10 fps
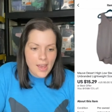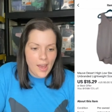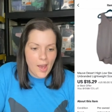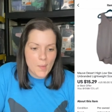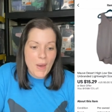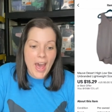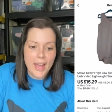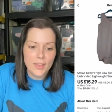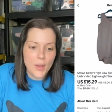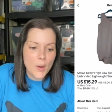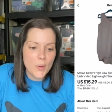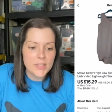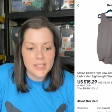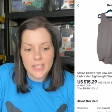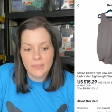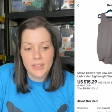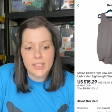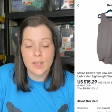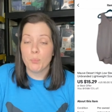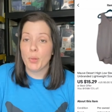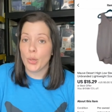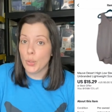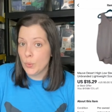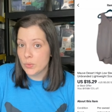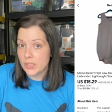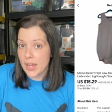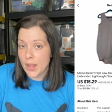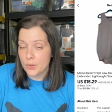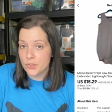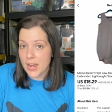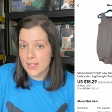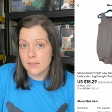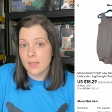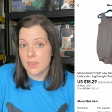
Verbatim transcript: Um, high-low sleeveless balloon style dress.